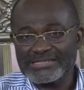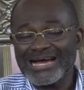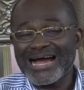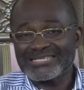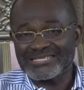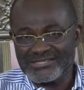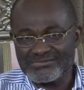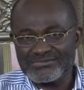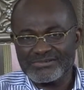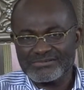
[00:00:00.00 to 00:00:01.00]
your attitude,
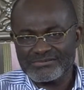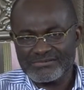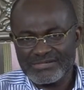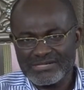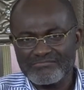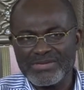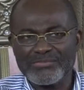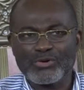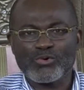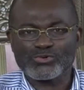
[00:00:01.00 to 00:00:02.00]
no, no. Maybe
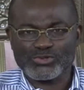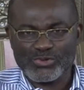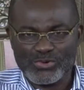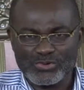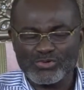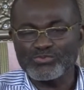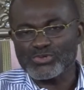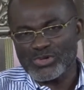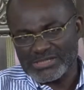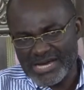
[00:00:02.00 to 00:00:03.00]
coastal, doom
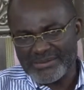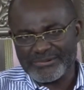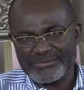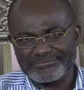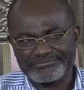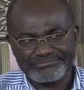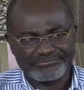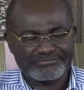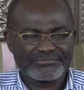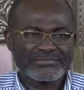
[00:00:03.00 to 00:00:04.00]
so time, no.
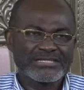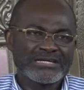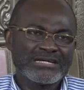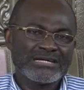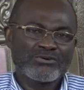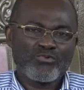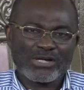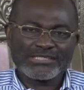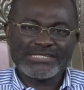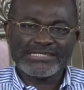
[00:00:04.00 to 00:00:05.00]

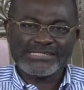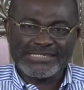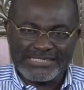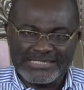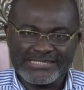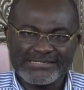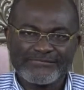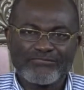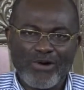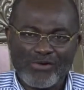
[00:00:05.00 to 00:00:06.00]
What is E C G
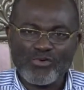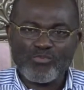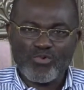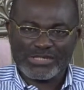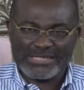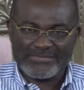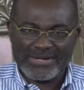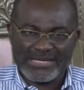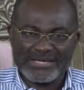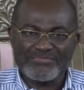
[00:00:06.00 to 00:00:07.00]
for a no water man,
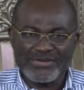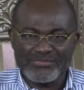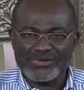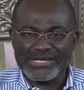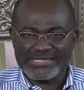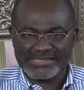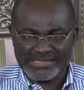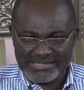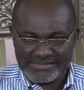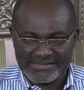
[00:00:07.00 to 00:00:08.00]
a binomo yen
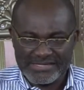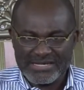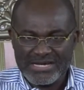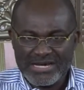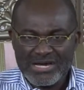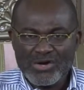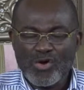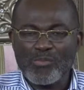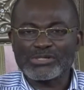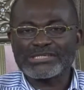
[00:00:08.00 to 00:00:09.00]
say?
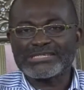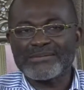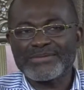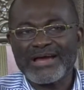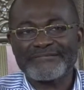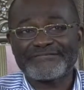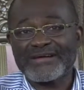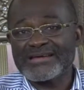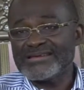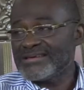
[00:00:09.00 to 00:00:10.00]
Almost tell me on
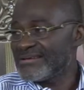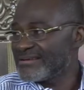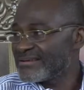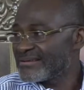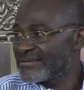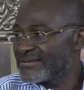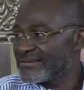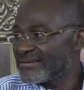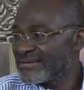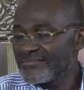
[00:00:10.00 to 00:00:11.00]
Friday,
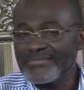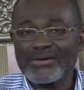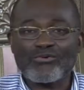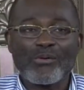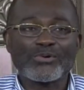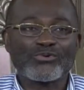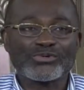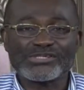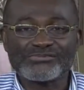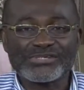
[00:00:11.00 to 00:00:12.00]
may come a
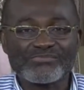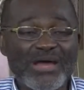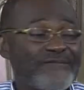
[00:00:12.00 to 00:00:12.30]
consequence, bear